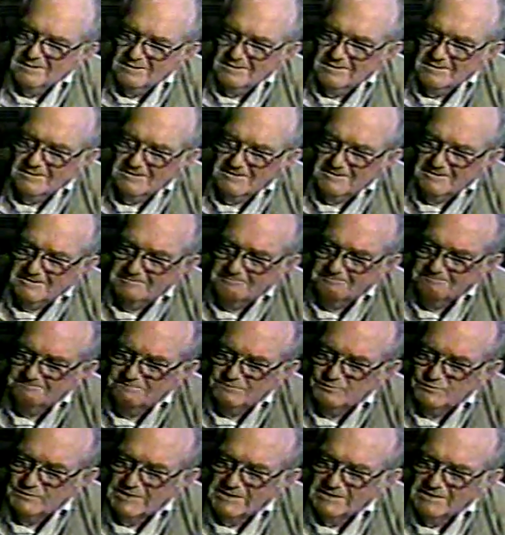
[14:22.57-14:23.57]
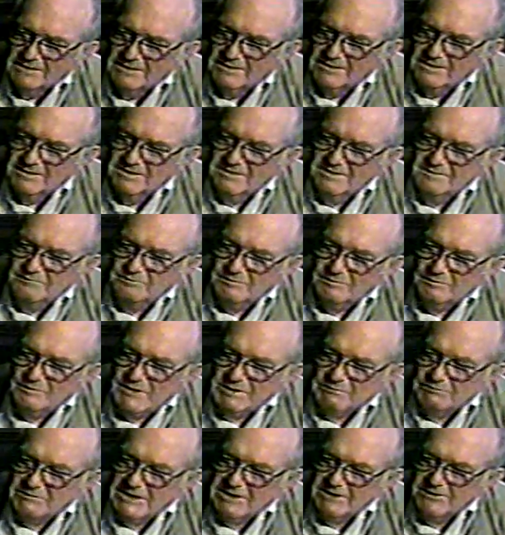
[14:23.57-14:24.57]
Uh, well,
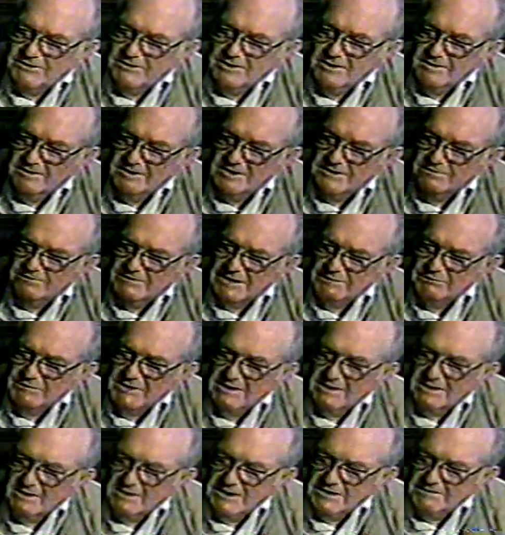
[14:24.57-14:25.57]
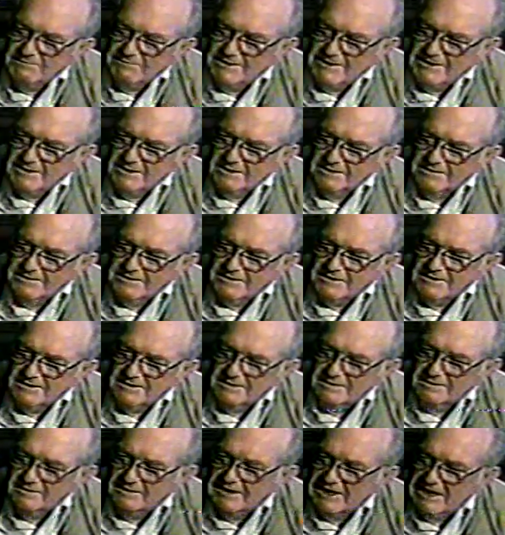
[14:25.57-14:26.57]
my, my theory is if I make a living out of the
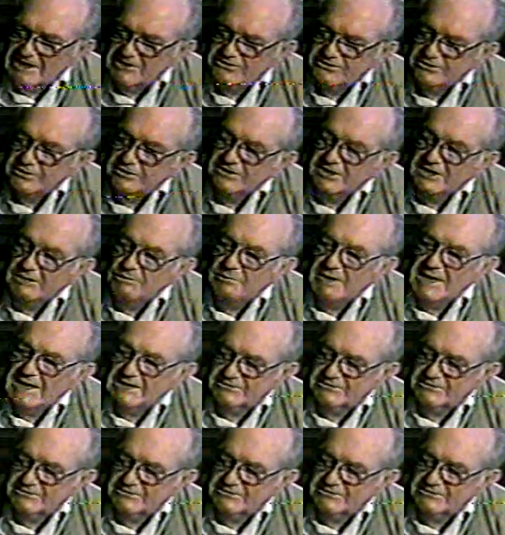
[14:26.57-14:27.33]
town, I should give back